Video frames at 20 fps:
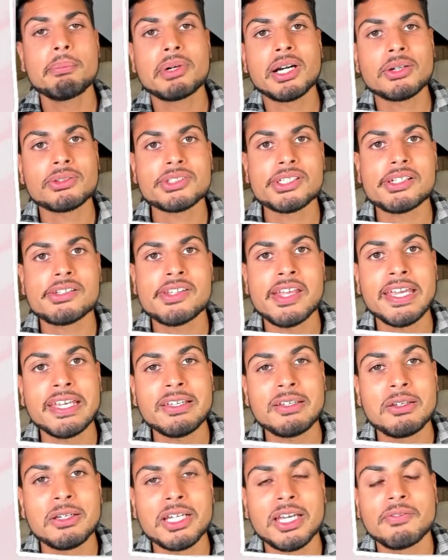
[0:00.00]
browser and take a
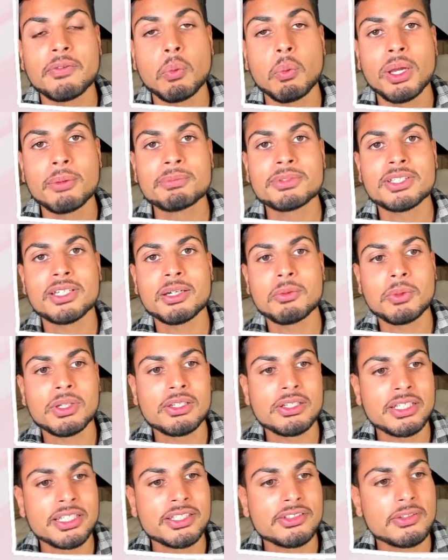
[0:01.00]
look at the website we're
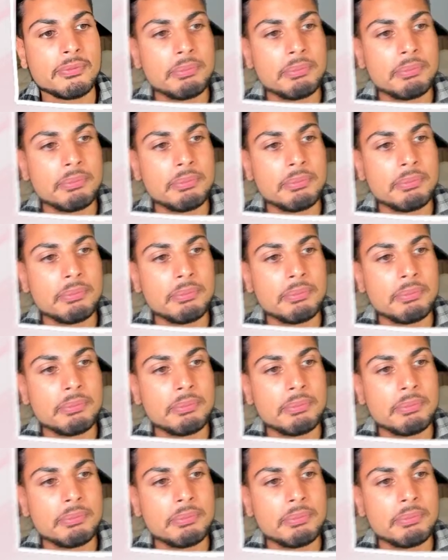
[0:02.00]
looking to